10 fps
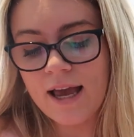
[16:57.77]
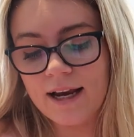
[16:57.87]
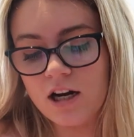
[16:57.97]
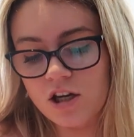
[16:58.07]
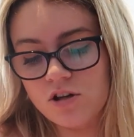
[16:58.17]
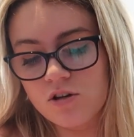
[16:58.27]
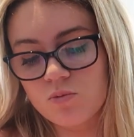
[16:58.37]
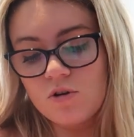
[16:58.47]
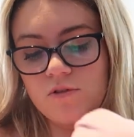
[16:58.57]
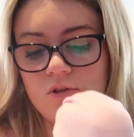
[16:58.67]
Can I use
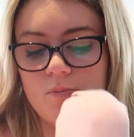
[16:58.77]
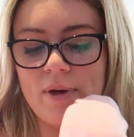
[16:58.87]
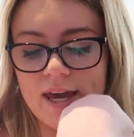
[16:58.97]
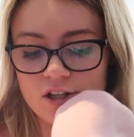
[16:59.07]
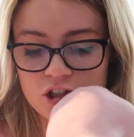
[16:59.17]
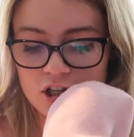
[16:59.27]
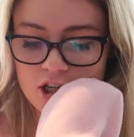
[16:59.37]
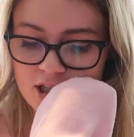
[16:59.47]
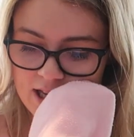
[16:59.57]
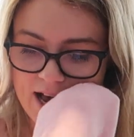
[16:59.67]
one of your
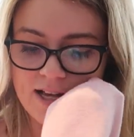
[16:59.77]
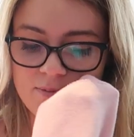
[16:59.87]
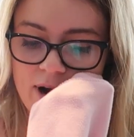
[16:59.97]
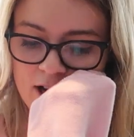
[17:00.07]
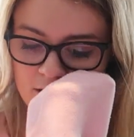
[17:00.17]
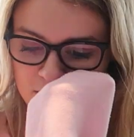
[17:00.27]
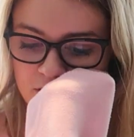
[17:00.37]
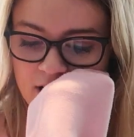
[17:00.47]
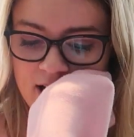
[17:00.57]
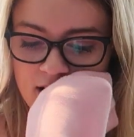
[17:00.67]
pictures as my lock
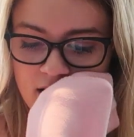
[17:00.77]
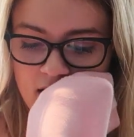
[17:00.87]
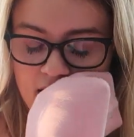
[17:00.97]
screen?